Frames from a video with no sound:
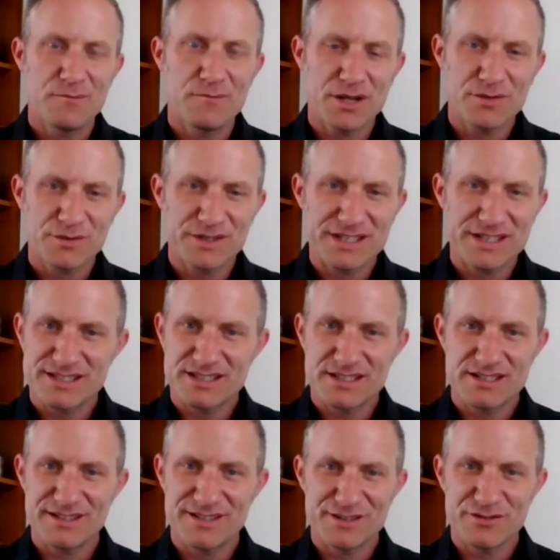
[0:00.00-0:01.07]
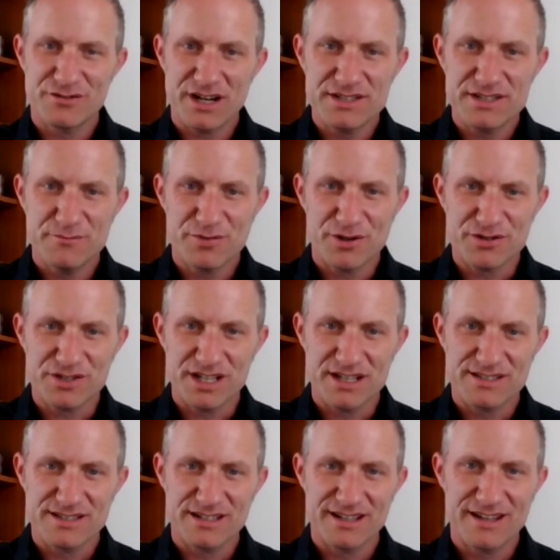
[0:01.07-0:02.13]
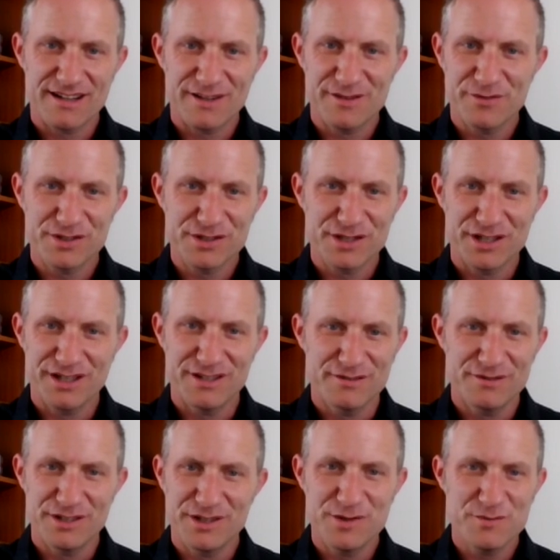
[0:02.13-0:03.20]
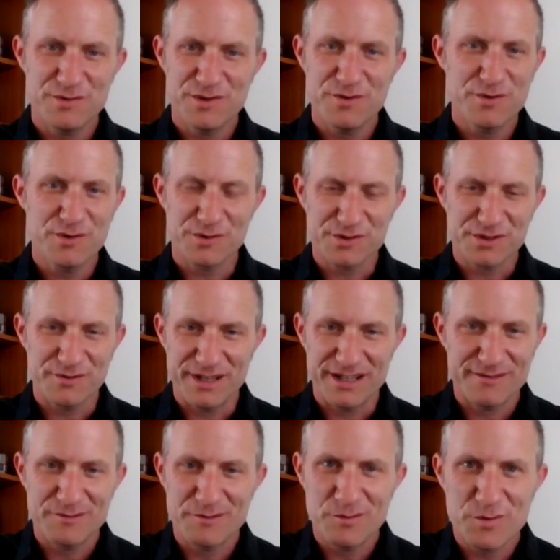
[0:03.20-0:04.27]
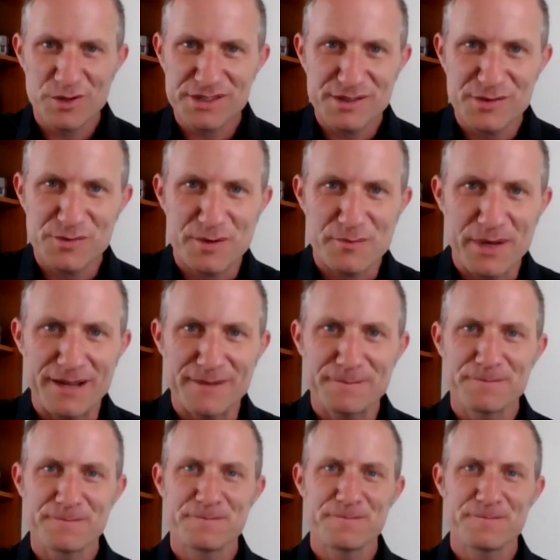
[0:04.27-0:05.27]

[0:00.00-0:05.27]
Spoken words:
Michael, this crazy project, over to you. You thought of it. What's it all about?